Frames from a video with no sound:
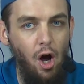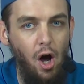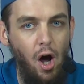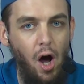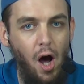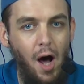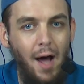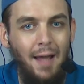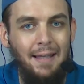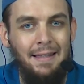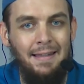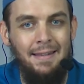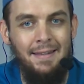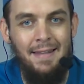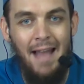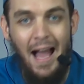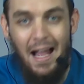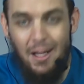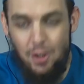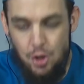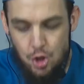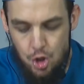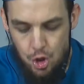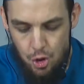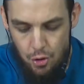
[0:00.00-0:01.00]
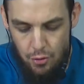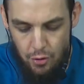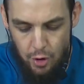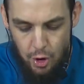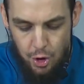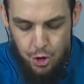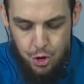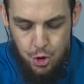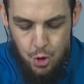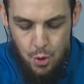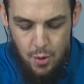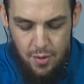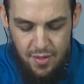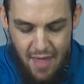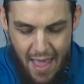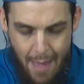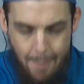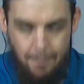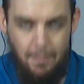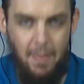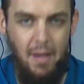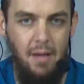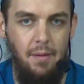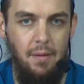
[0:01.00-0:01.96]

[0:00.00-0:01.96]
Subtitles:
are natural to them.